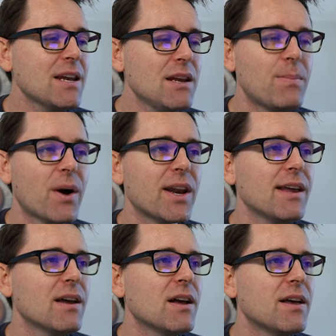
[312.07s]

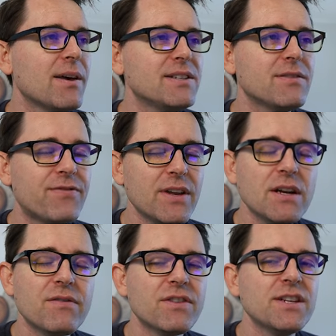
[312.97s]
anybody
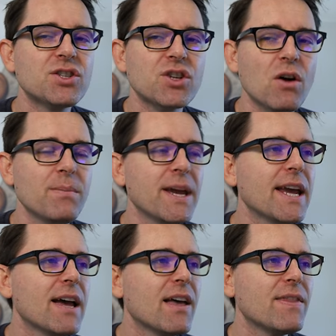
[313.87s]
definitively show
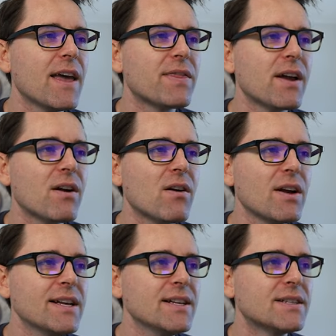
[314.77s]
me that there
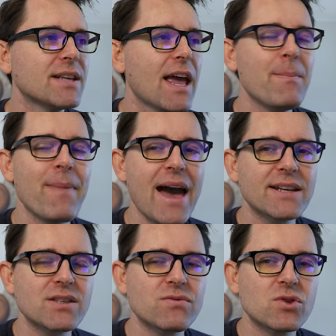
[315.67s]
is a
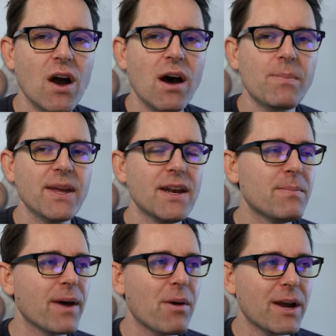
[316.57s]
massive drop in
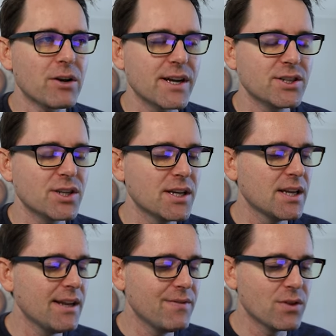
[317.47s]
inbound migration,
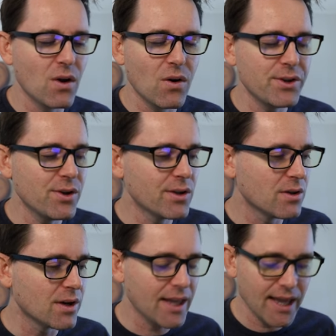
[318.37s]
even though you can
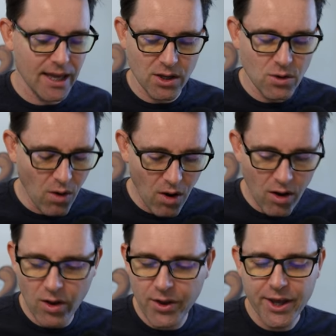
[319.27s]
look at
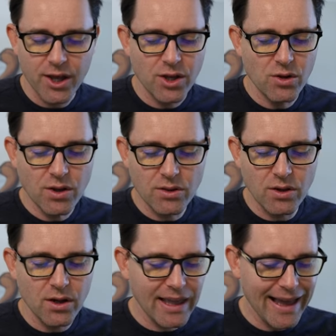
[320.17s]
U-Haul, you can
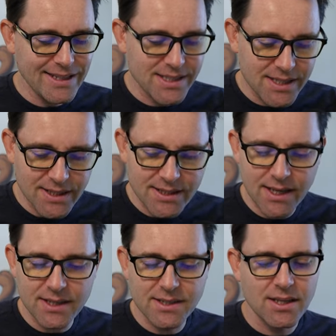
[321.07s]
look at
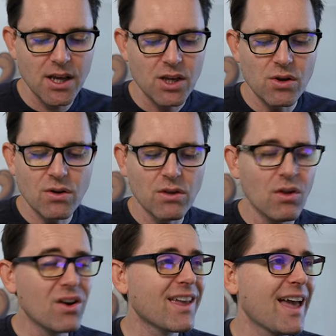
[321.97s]
census, you can
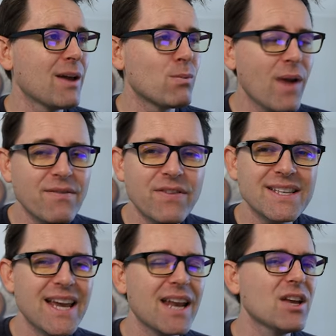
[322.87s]
look at
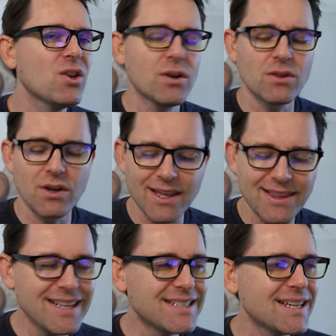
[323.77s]
Redfin data, you can look at
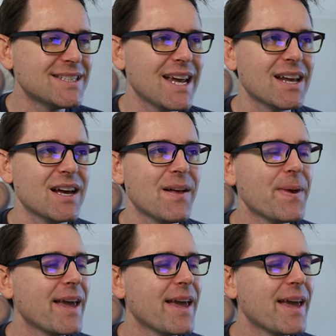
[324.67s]
LinkedIn data.